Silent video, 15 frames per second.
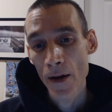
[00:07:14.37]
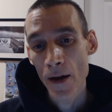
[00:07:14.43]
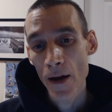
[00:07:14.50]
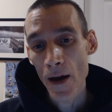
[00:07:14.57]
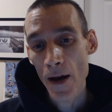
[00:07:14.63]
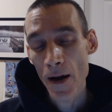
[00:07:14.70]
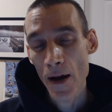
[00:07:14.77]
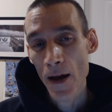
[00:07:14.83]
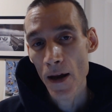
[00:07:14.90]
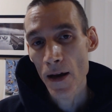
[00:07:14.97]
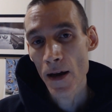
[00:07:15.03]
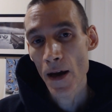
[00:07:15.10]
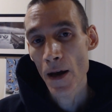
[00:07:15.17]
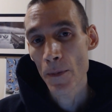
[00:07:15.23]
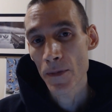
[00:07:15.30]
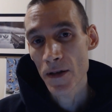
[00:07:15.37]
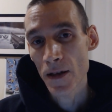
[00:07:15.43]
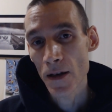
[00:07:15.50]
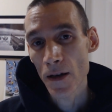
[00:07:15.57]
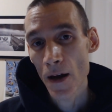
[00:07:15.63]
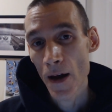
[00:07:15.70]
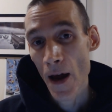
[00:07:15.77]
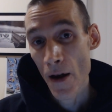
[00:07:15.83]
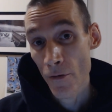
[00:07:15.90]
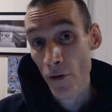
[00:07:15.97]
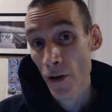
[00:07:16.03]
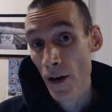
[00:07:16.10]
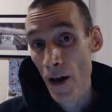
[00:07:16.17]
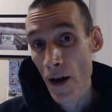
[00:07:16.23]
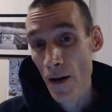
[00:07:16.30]
an AMT ever
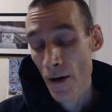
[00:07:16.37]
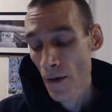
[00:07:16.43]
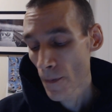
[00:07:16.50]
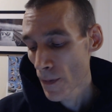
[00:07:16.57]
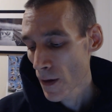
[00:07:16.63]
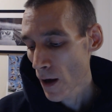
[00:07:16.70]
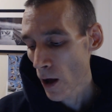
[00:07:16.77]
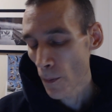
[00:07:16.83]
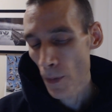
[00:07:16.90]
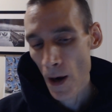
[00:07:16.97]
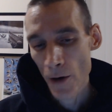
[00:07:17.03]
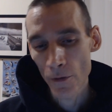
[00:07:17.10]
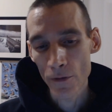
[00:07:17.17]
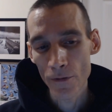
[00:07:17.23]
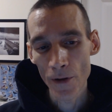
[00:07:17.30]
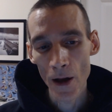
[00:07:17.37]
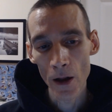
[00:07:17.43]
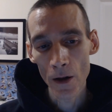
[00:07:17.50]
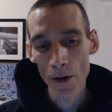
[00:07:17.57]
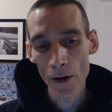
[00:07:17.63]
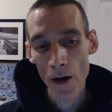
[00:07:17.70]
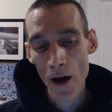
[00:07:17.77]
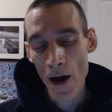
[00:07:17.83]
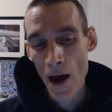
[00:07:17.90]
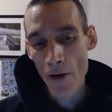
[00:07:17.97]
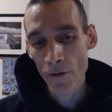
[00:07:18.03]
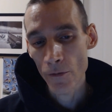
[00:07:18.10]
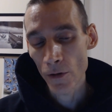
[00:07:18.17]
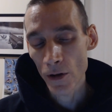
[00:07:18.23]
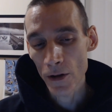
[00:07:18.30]
again. I'll buy Revell, and I
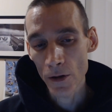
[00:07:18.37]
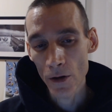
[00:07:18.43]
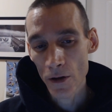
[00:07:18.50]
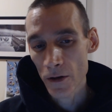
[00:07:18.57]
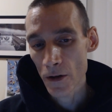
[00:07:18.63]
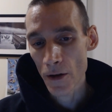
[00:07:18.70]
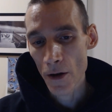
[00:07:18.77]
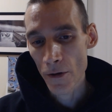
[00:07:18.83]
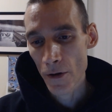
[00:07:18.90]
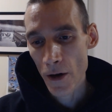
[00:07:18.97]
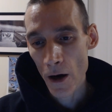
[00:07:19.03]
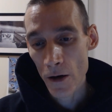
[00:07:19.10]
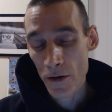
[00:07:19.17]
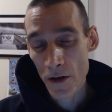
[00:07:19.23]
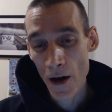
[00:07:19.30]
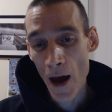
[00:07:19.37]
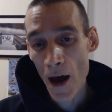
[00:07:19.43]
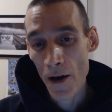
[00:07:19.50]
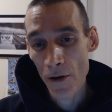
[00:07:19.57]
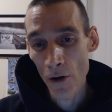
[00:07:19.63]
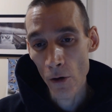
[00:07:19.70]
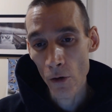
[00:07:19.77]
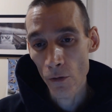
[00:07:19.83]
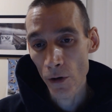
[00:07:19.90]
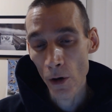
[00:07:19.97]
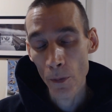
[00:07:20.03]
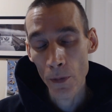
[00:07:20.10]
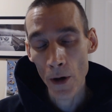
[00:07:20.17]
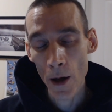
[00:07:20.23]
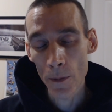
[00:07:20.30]
haven't really looked at other cars. I had no real
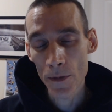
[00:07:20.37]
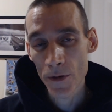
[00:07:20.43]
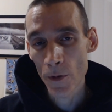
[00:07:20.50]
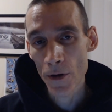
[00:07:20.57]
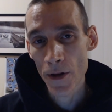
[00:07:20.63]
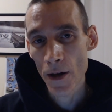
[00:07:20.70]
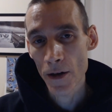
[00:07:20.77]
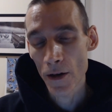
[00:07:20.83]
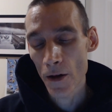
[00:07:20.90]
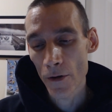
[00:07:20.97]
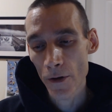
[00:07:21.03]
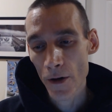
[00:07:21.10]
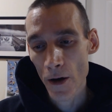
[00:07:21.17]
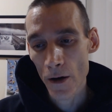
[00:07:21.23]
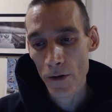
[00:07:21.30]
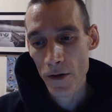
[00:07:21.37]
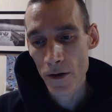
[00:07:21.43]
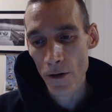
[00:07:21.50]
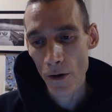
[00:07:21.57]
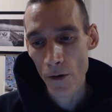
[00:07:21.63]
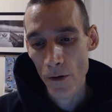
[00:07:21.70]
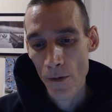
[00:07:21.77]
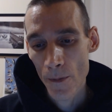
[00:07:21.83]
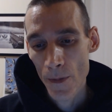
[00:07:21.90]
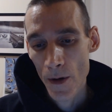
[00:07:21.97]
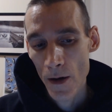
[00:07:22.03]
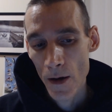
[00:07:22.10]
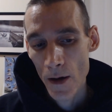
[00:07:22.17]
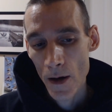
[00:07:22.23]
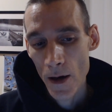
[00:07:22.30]
problems with any other cars, so
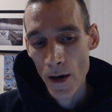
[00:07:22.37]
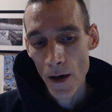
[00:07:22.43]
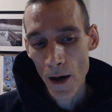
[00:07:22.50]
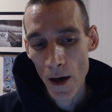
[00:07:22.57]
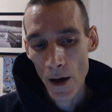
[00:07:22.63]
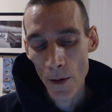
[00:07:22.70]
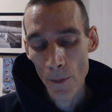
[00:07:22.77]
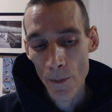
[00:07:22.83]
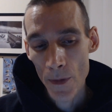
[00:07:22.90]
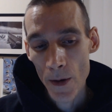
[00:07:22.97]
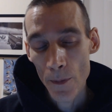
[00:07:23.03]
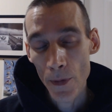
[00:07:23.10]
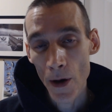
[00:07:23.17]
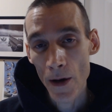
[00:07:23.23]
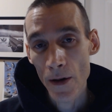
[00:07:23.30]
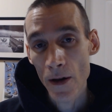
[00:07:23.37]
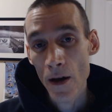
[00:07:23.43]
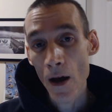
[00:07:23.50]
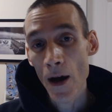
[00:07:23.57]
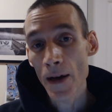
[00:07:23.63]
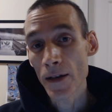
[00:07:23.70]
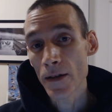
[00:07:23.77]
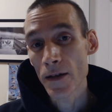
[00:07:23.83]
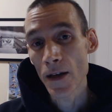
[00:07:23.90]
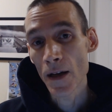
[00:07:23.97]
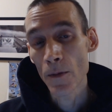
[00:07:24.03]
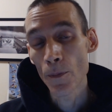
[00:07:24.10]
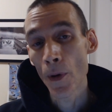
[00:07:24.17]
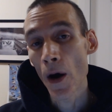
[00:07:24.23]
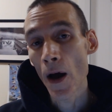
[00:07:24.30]
but I
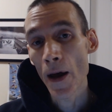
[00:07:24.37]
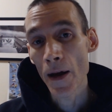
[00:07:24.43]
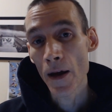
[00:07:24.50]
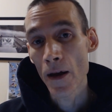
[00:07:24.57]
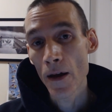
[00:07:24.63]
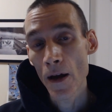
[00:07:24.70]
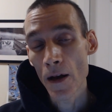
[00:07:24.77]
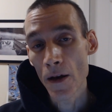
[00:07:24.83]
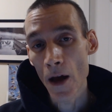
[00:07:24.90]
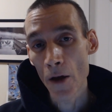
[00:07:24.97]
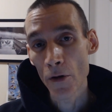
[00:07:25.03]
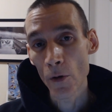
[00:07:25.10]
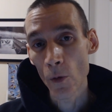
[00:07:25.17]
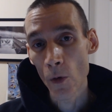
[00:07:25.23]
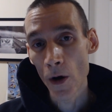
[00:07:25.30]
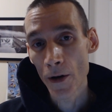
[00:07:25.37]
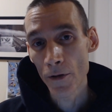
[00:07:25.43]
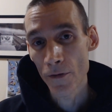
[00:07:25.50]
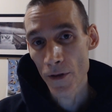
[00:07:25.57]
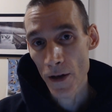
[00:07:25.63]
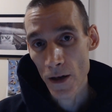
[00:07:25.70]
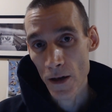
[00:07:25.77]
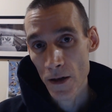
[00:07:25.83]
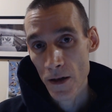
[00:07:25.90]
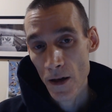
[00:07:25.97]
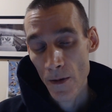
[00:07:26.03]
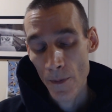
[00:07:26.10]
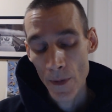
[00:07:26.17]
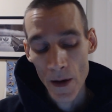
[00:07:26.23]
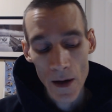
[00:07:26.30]
did buy another one of these,
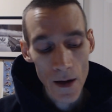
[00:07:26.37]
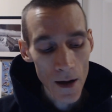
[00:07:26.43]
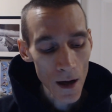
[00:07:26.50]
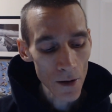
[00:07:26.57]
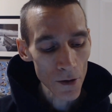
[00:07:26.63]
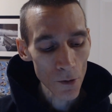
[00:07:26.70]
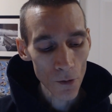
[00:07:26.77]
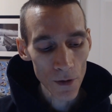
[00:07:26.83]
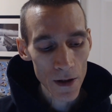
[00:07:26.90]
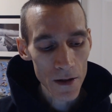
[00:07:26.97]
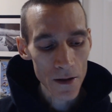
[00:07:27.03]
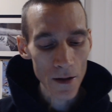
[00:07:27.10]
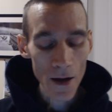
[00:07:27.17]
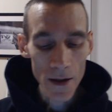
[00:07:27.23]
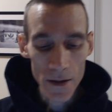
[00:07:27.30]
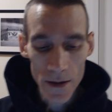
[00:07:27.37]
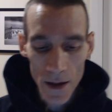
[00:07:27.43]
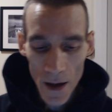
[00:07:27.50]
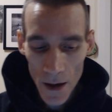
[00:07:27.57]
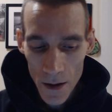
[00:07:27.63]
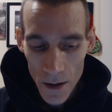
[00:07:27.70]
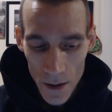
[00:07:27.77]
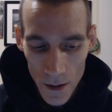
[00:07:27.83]
and the reason I did